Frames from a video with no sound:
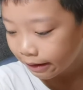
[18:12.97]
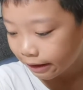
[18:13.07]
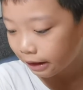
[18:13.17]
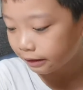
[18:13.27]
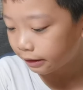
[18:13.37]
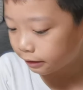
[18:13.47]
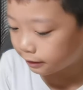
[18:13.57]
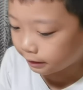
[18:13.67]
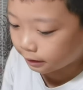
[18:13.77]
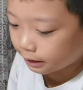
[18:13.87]
Elliot
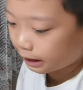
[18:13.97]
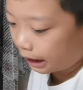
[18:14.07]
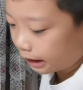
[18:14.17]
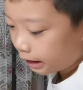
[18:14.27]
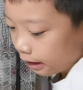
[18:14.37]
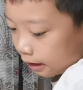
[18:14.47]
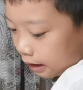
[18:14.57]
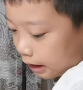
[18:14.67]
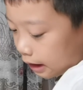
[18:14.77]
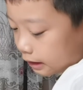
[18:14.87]
shook his head.
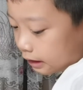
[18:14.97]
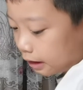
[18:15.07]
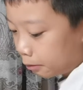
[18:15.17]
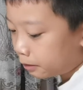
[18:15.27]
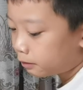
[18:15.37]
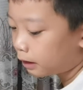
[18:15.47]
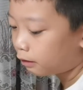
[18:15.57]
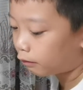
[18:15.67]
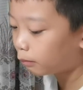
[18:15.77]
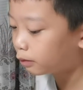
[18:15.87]
It was
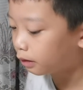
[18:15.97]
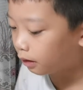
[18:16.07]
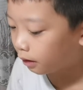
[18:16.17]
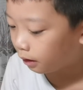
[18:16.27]
interrupted